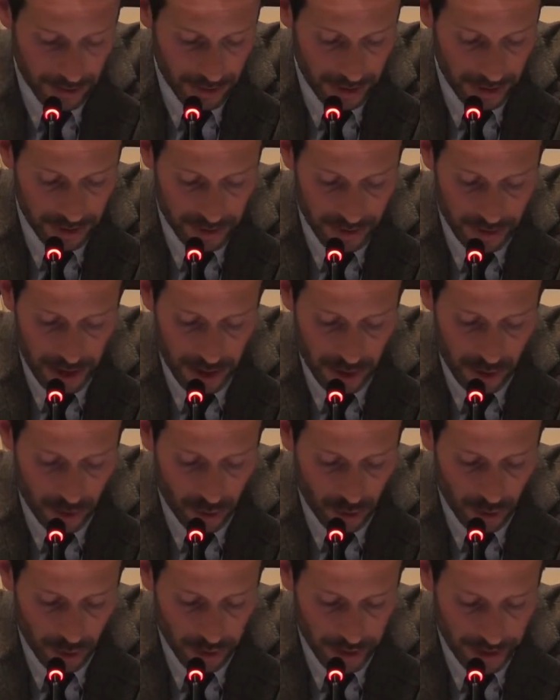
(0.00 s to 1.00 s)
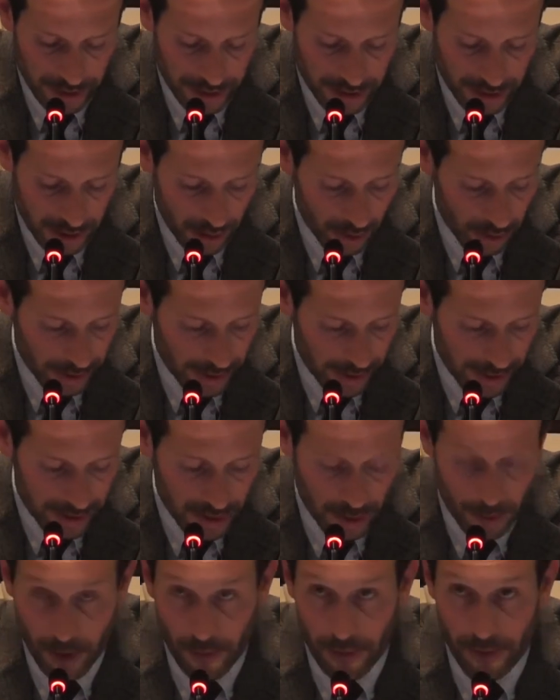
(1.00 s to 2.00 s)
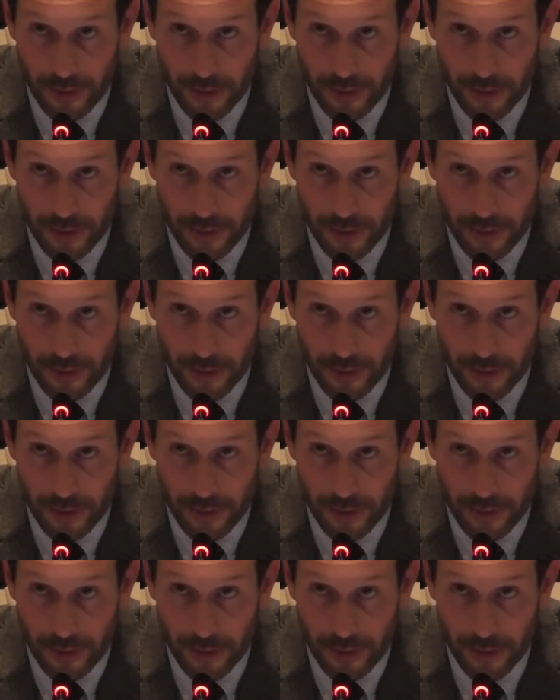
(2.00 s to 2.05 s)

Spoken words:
international connecting organism of